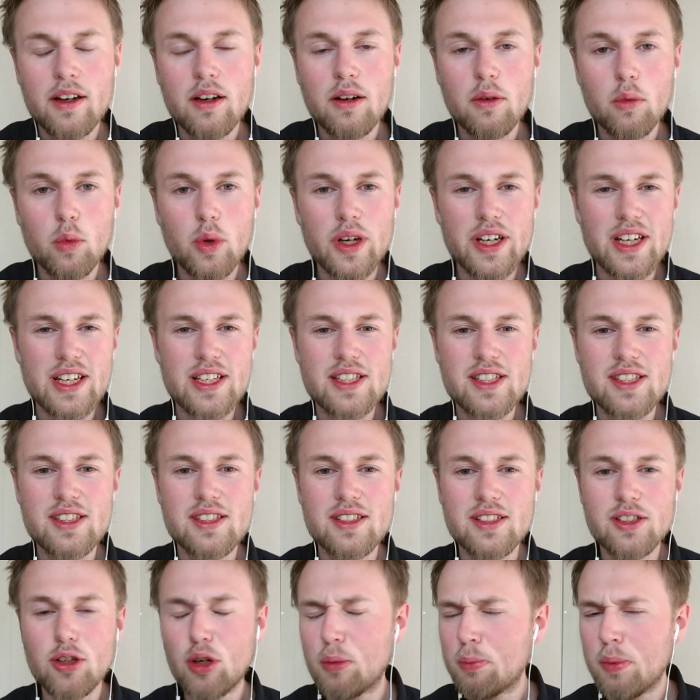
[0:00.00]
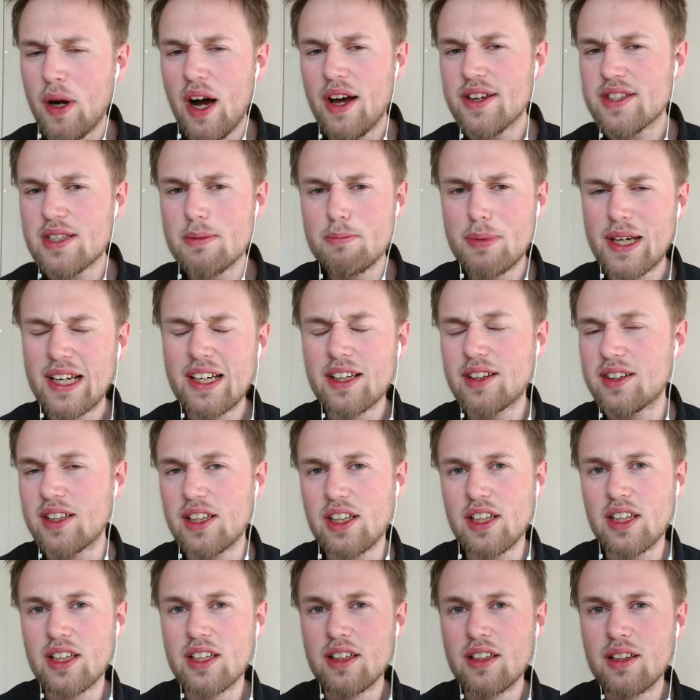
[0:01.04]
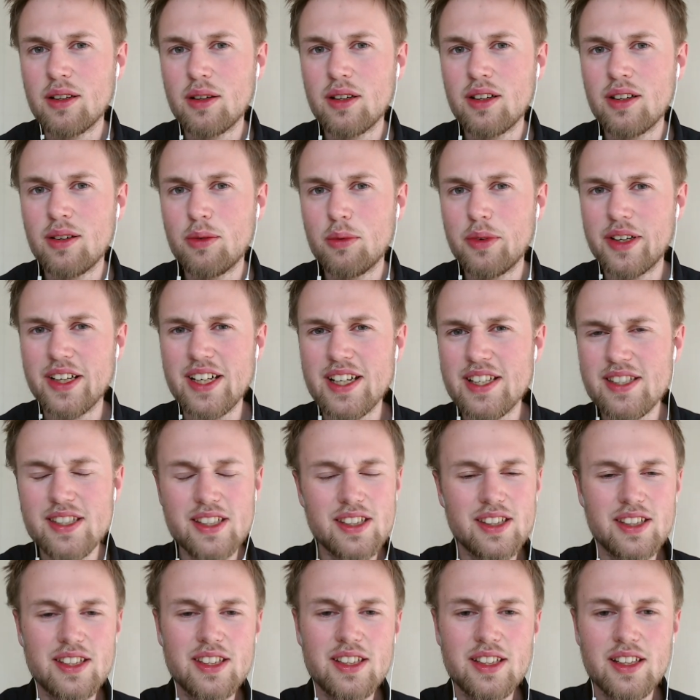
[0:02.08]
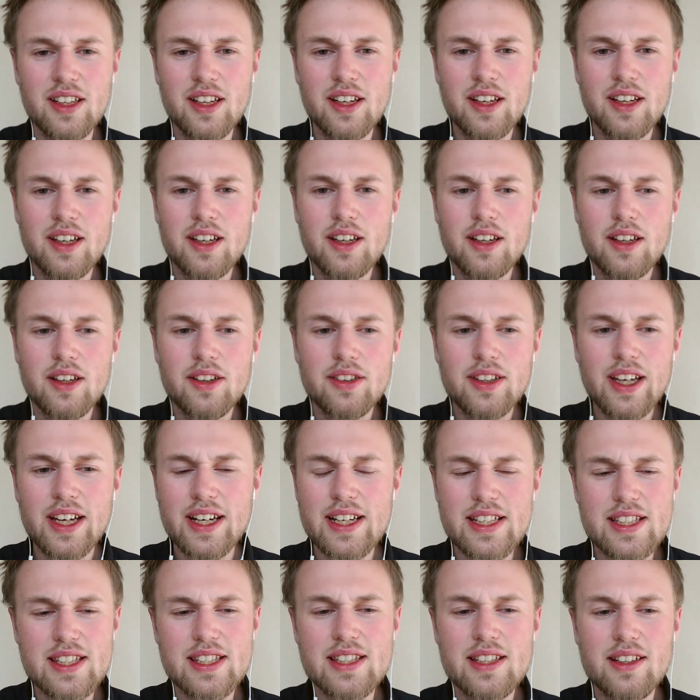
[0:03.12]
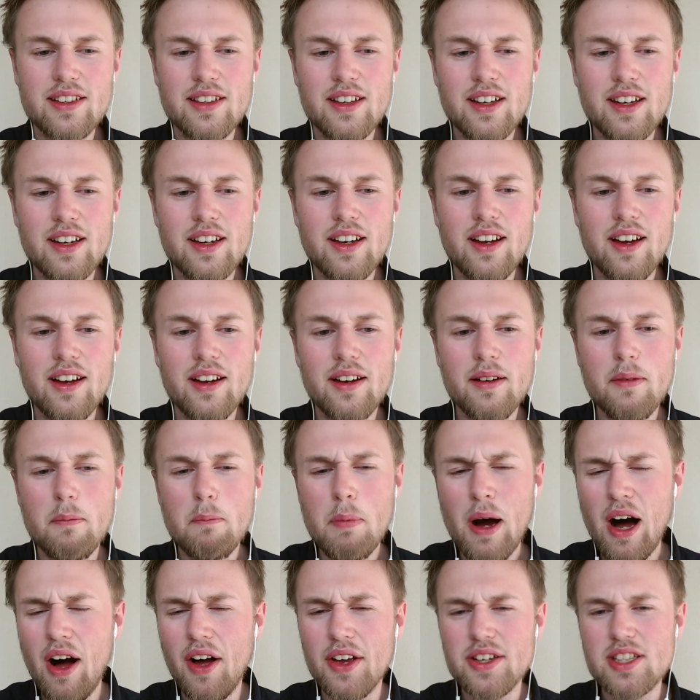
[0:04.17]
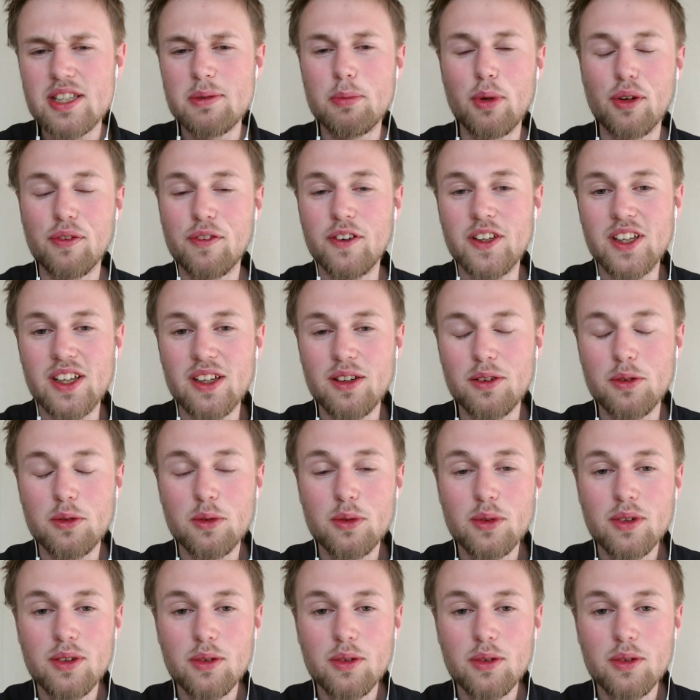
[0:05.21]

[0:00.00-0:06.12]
What is your possibility? What is it that is possible for you?